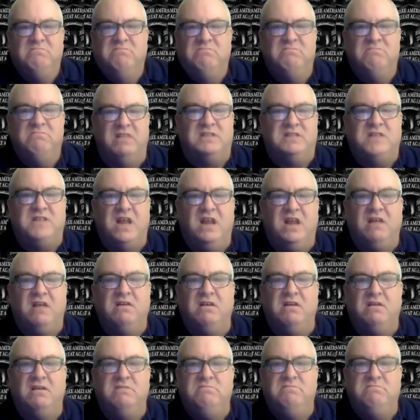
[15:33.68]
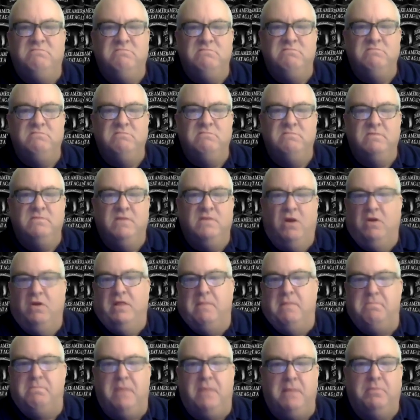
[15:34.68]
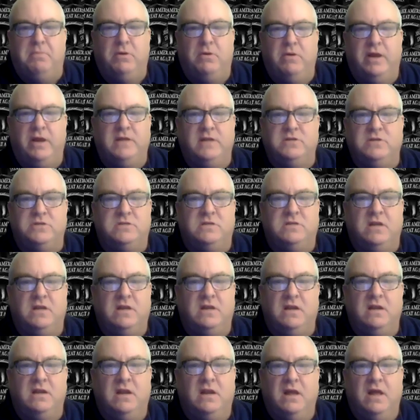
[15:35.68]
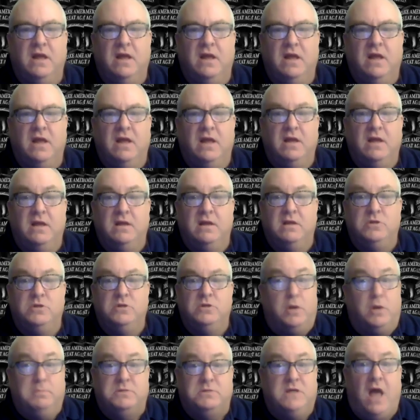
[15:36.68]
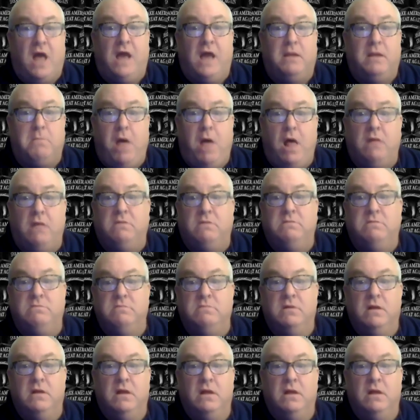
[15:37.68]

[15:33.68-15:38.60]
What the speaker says: that's any good or that people are interested in. Trump's got them all.